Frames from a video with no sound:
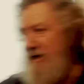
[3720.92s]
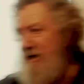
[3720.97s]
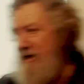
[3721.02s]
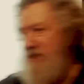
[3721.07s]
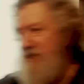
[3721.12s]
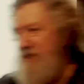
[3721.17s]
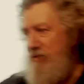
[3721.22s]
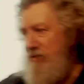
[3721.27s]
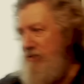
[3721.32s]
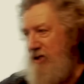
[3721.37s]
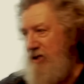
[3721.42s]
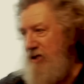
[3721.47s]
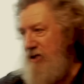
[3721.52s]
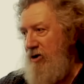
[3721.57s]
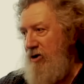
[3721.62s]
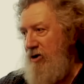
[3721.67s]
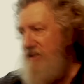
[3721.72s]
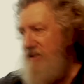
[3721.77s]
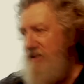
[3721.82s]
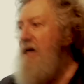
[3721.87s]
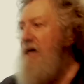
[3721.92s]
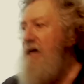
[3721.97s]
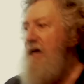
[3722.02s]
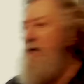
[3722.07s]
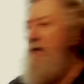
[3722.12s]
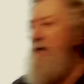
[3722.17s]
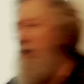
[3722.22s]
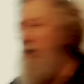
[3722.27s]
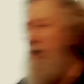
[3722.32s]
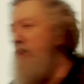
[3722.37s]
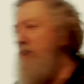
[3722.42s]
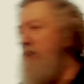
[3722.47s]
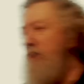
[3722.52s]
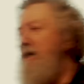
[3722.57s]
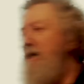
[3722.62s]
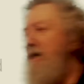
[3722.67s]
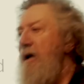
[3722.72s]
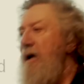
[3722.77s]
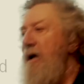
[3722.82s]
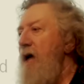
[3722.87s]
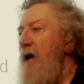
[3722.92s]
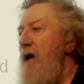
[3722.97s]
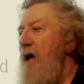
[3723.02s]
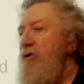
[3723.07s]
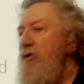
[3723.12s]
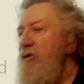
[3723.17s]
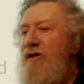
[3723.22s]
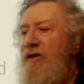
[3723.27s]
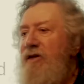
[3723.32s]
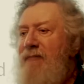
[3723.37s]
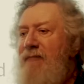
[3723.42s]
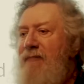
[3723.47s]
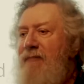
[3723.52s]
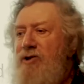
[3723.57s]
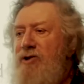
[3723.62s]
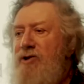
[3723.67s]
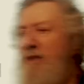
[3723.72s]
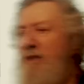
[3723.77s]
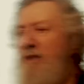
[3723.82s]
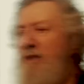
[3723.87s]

stone circles, they're using a unit of measurement that